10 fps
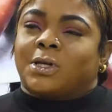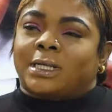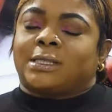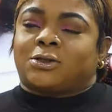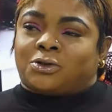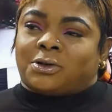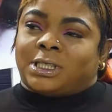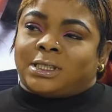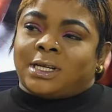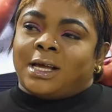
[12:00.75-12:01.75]
to get it straight.
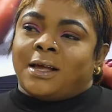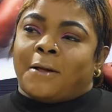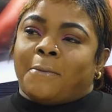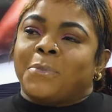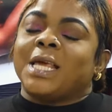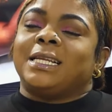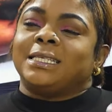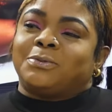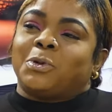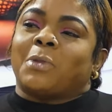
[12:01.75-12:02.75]
Me, this
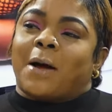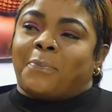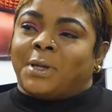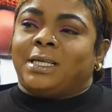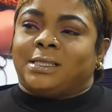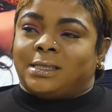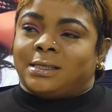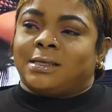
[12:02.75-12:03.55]
be my piece.